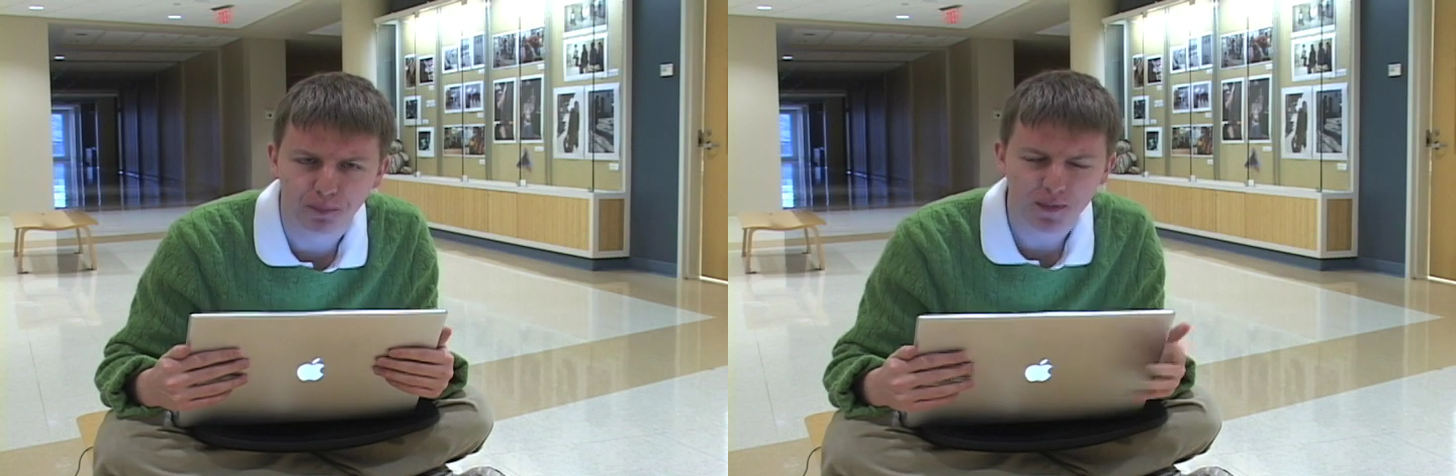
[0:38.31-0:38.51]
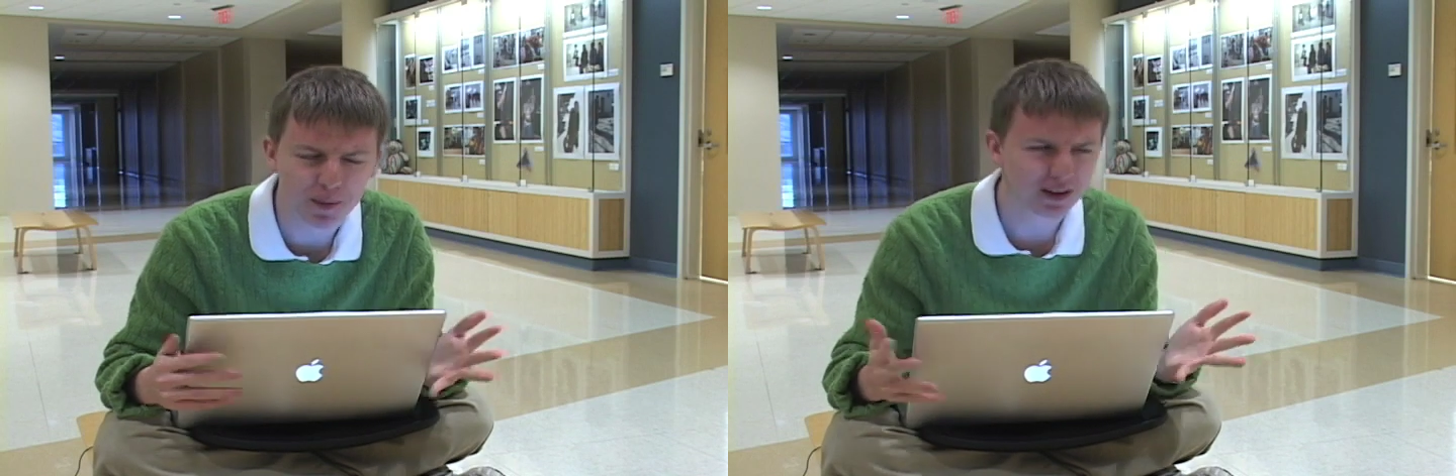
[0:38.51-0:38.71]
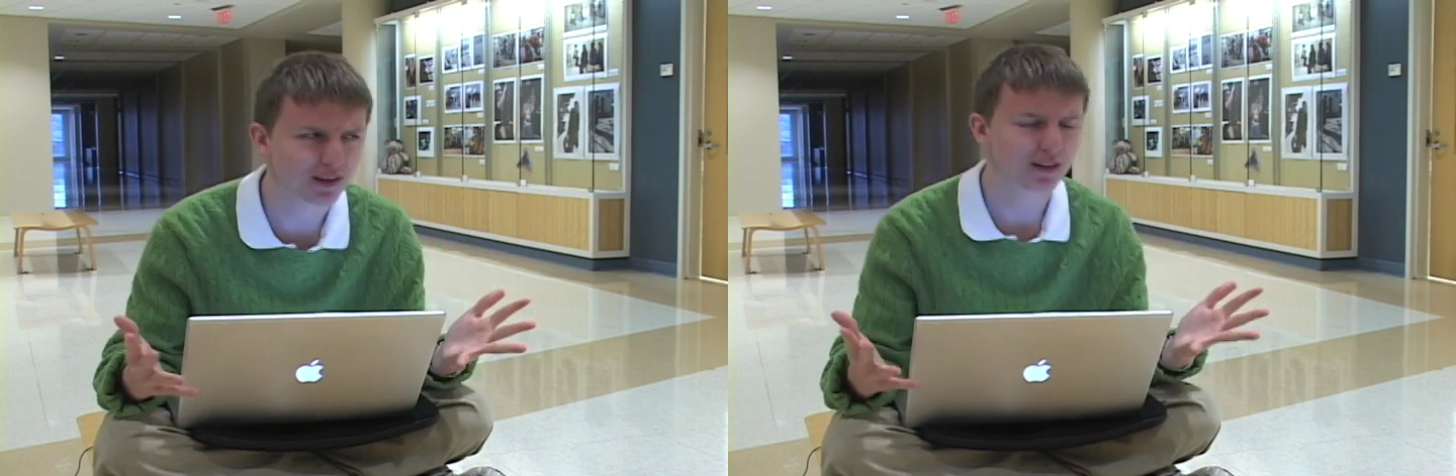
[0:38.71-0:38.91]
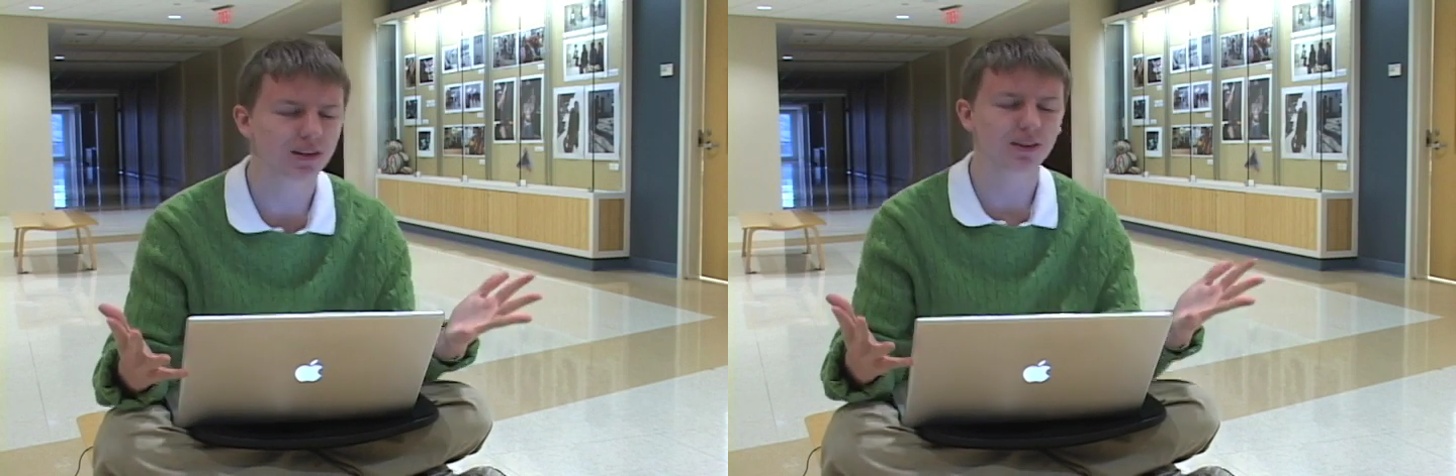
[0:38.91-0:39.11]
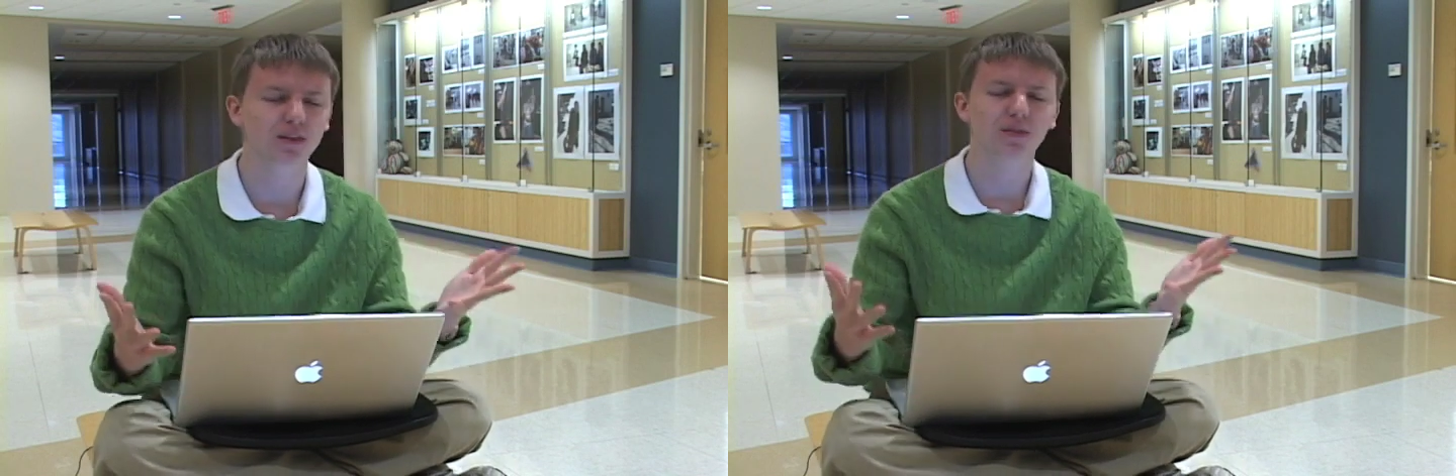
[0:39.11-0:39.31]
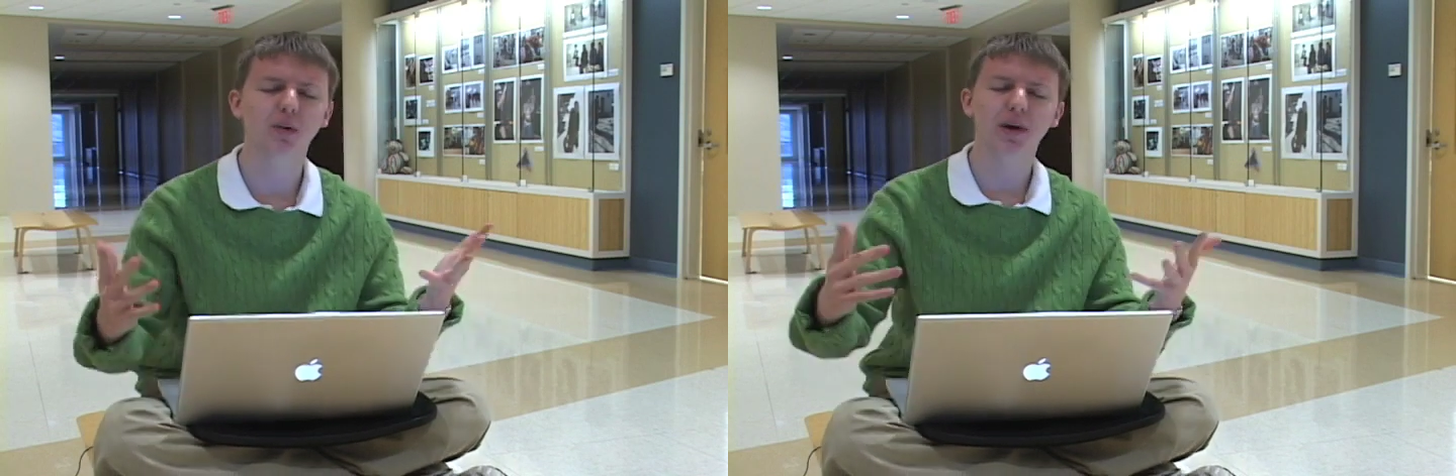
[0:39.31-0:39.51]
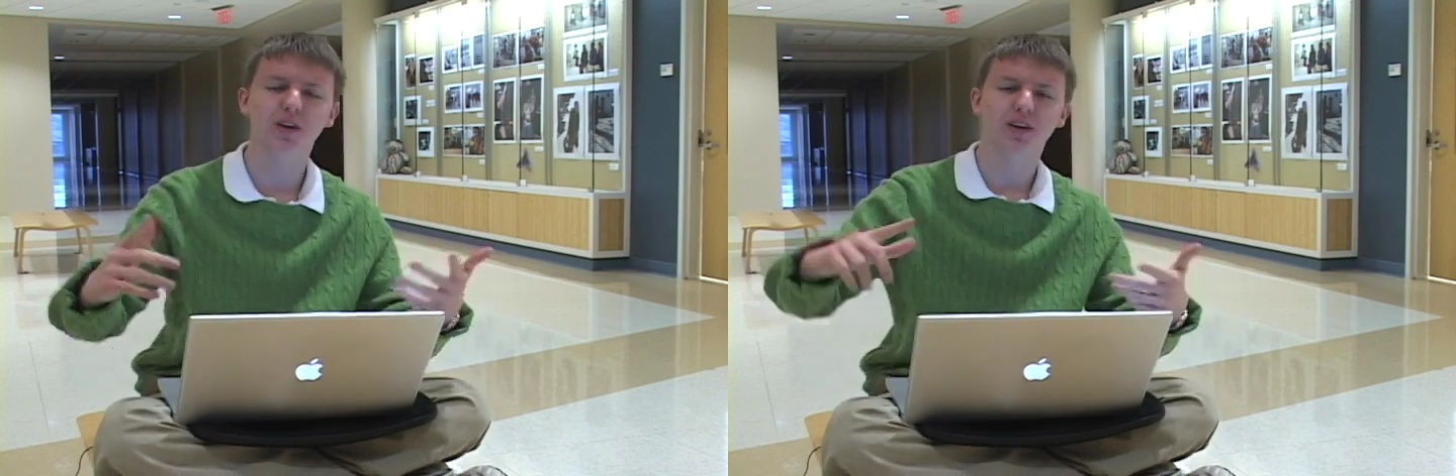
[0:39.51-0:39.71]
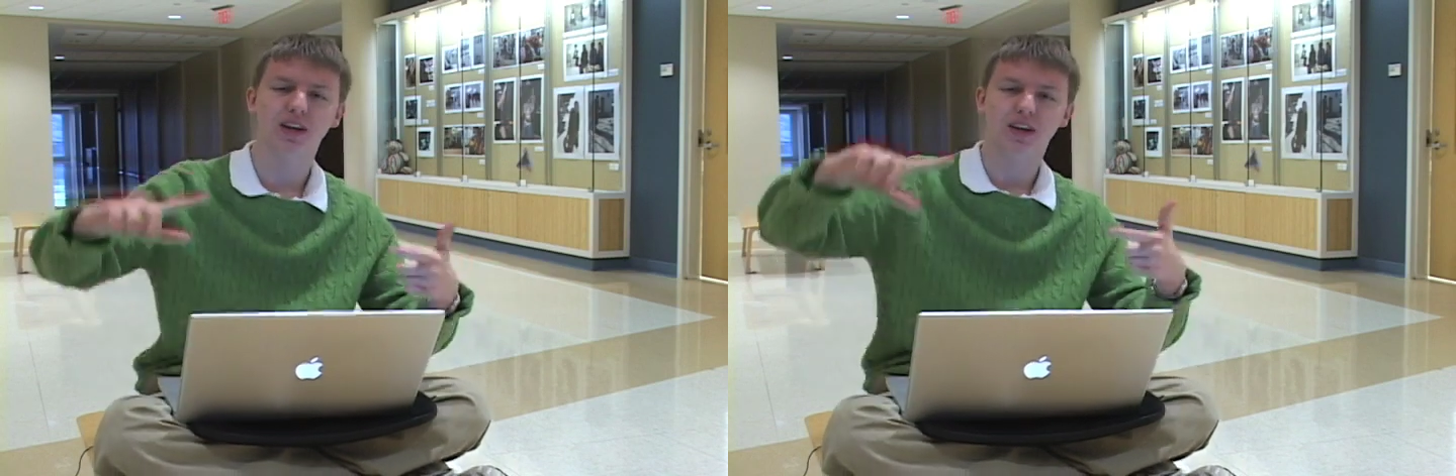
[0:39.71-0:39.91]
I mean, the, the filmmaker
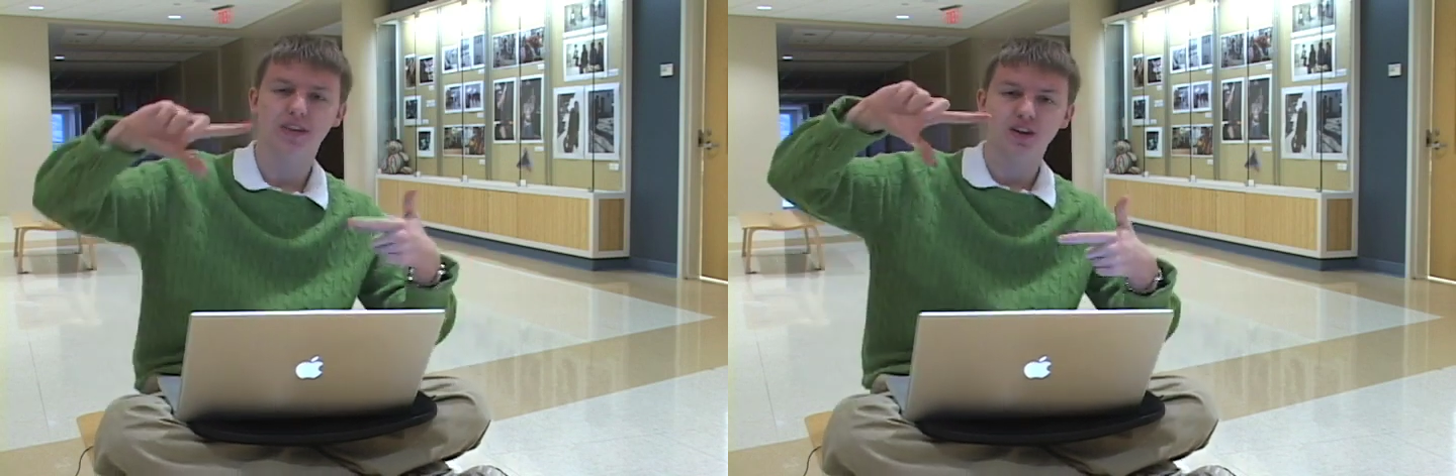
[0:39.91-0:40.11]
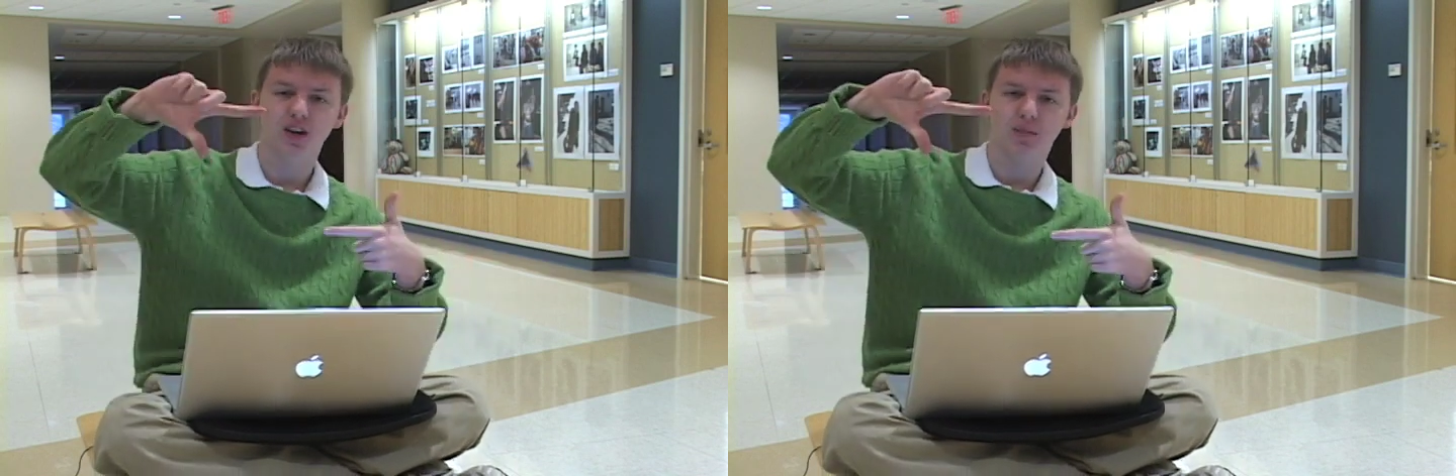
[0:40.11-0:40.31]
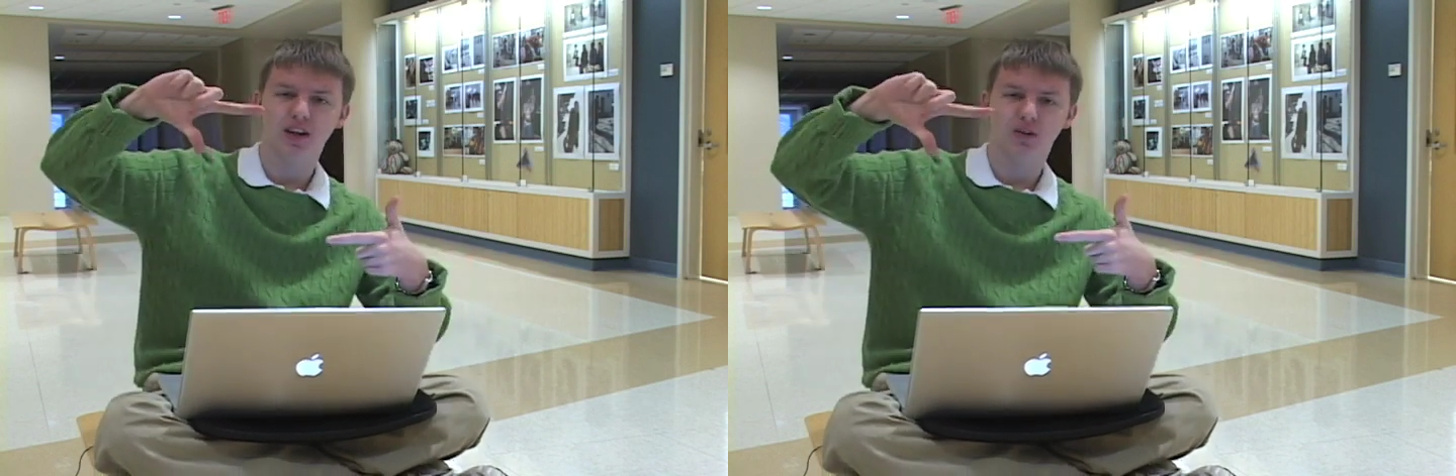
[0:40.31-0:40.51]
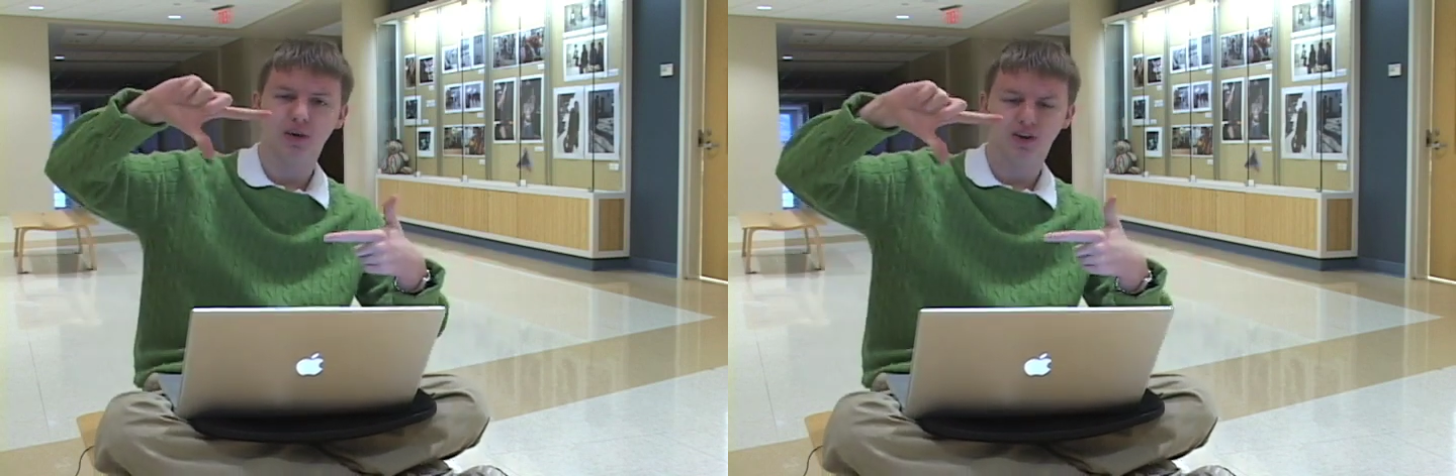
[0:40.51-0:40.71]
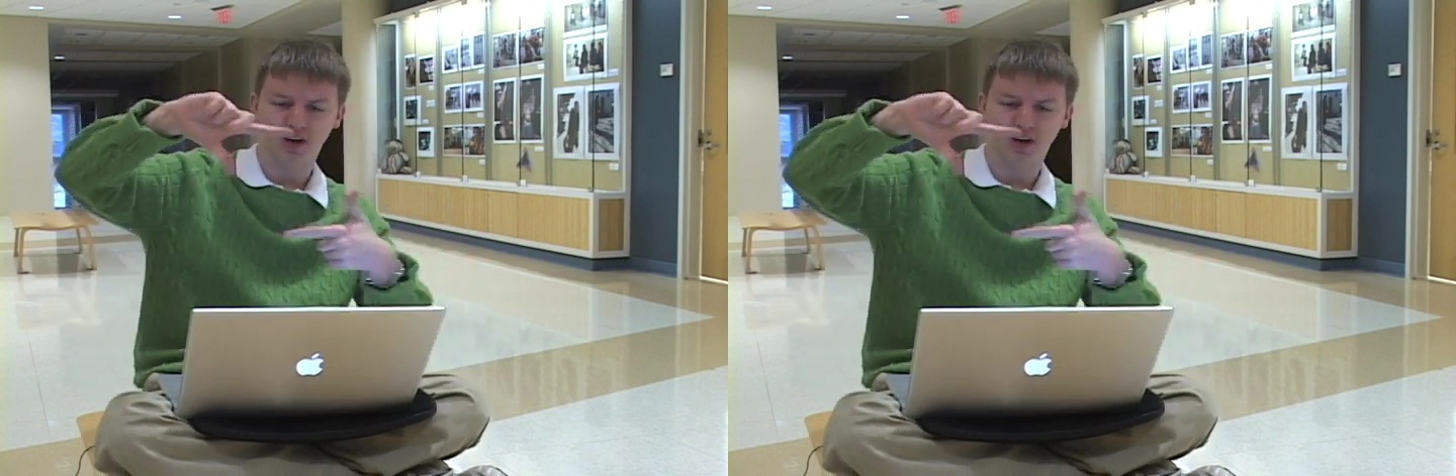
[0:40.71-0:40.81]
intended this to be his picture,